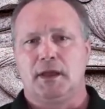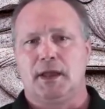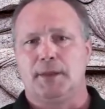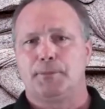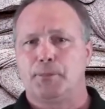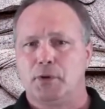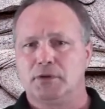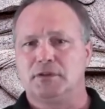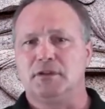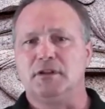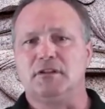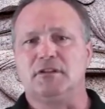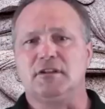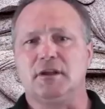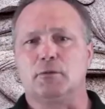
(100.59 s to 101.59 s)
and put
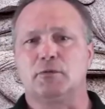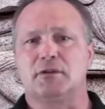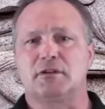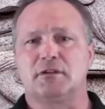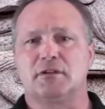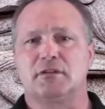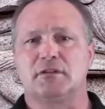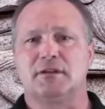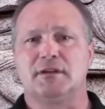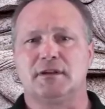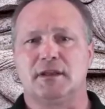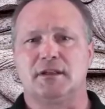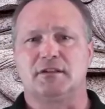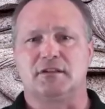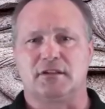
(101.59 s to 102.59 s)
these sequences
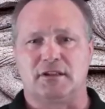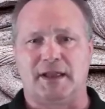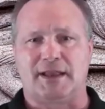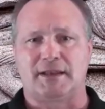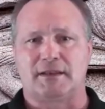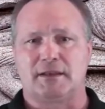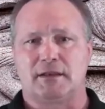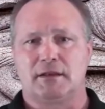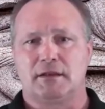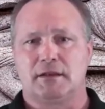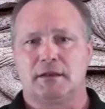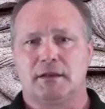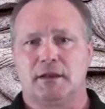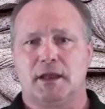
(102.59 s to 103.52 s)
in a set